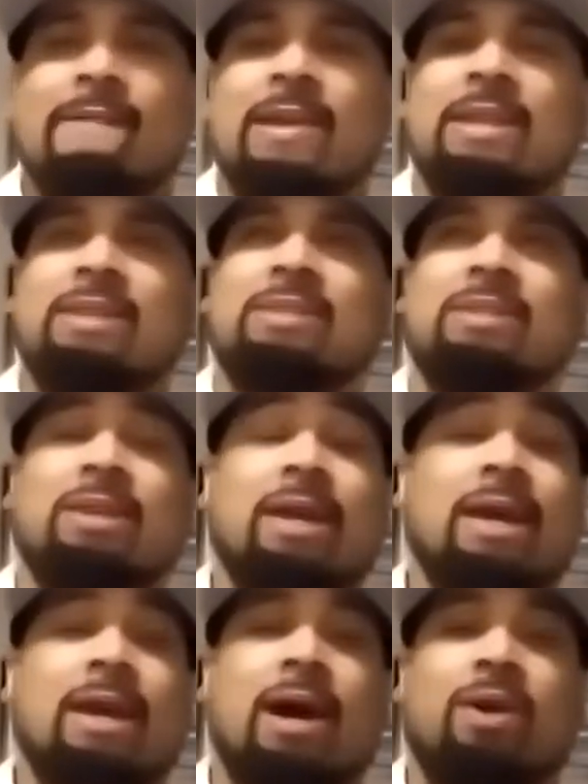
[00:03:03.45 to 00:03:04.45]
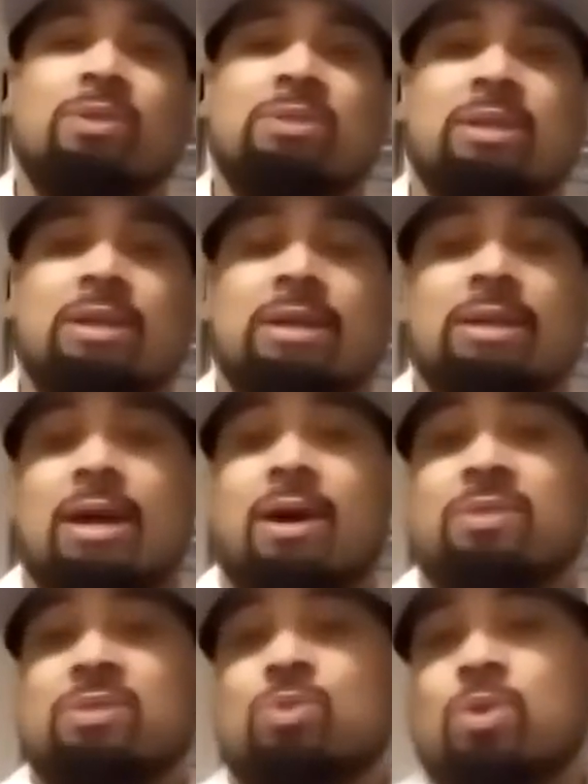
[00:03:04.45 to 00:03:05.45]
And he said, "Hey, I was like,
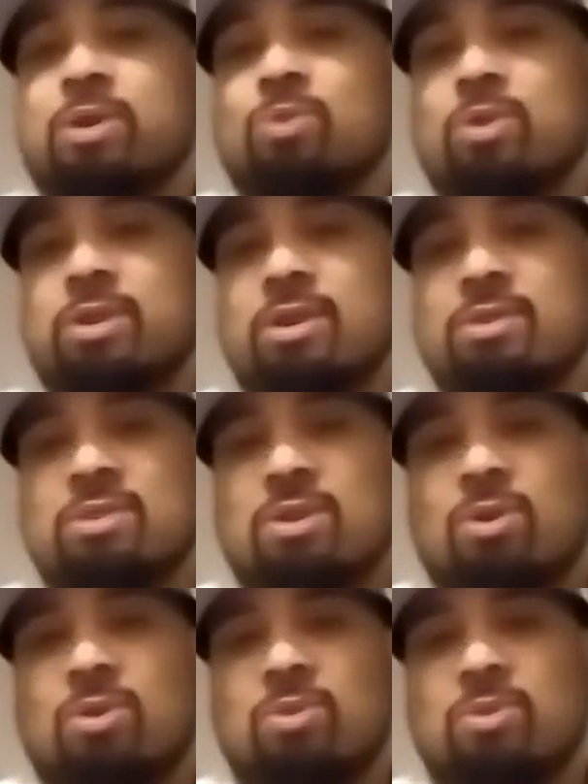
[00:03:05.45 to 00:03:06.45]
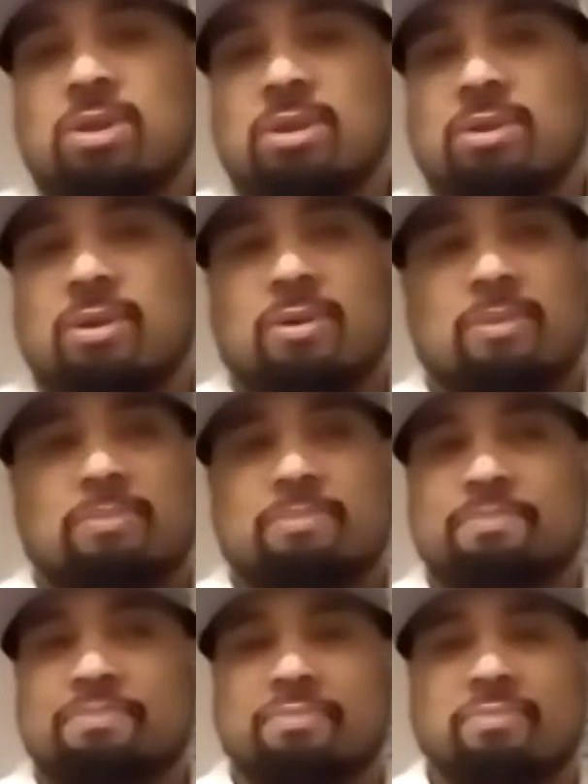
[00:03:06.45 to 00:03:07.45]
I was 21 years old, and
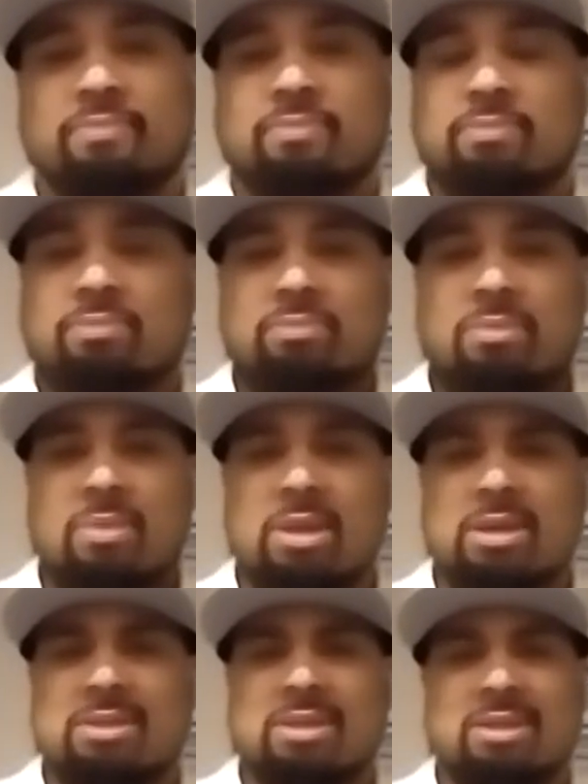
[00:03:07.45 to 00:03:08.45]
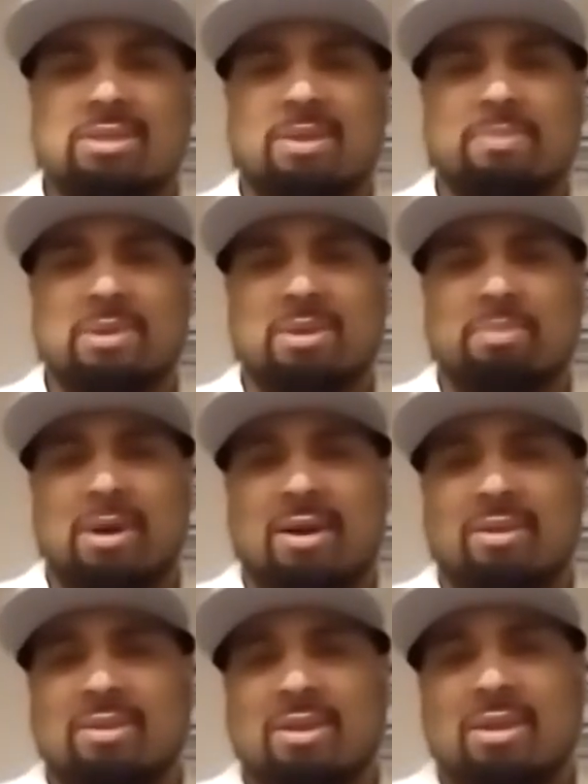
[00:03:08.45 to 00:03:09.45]
um, he said something
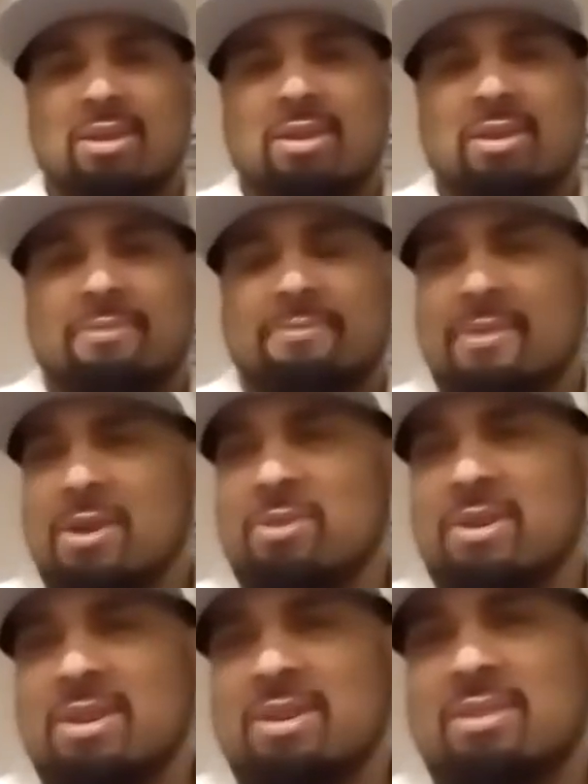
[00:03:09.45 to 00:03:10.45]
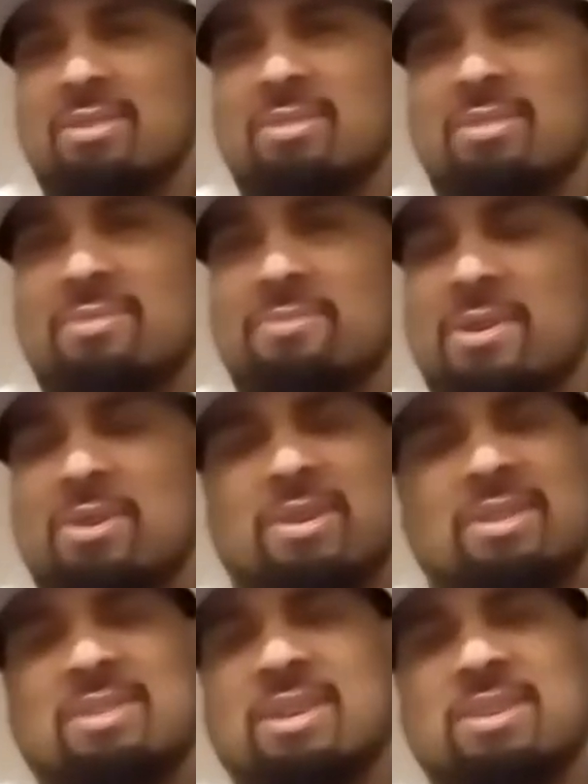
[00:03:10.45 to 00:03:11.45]
about fearing,
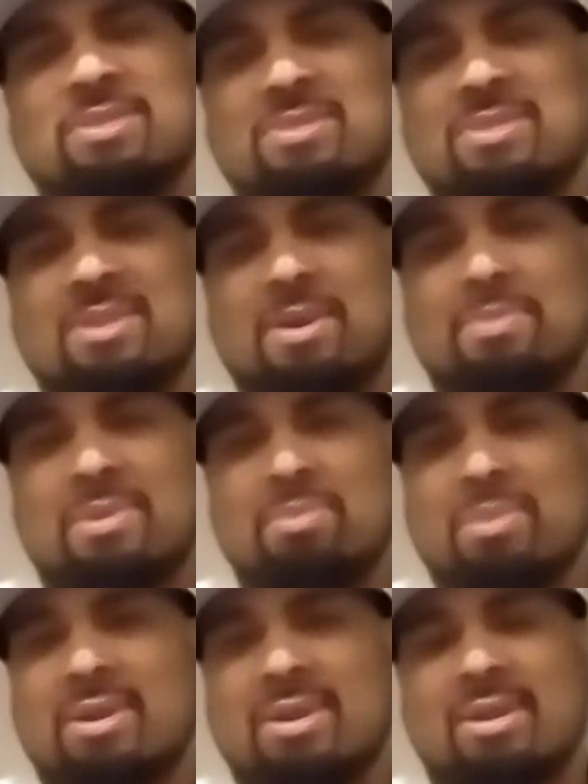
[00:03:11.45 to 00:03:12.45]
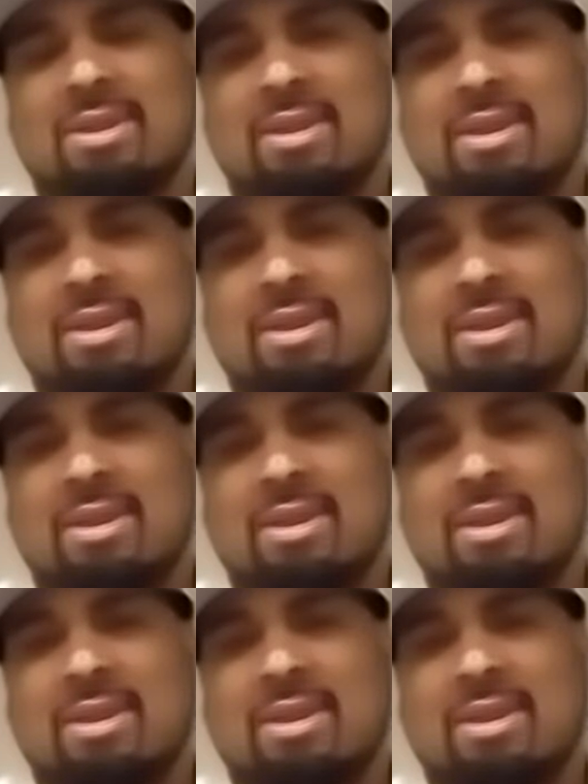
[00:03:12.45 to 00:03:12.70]
fearing things or something, but."